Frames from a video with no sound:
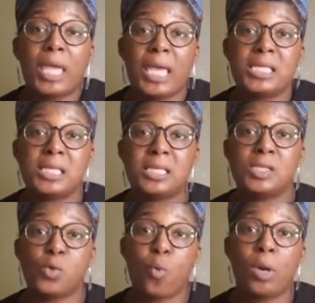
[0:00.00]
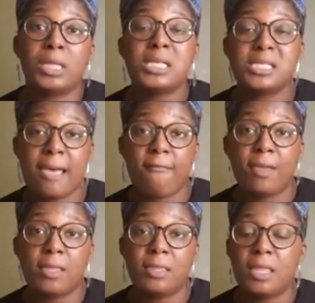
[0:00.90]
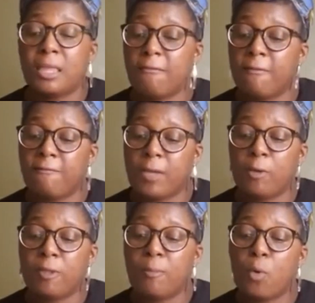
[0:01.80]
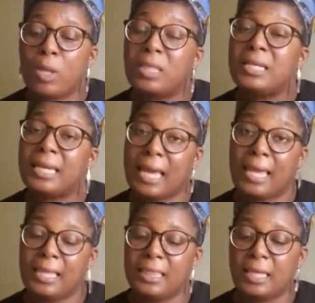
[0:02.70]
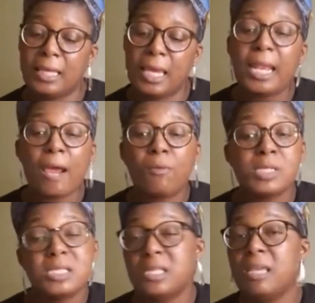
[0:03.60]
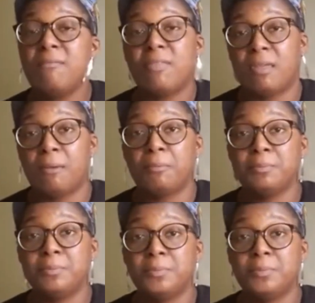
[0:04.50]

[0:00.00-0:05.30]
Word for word: cases on the 7th. They fulfill them on the 9th, and I received them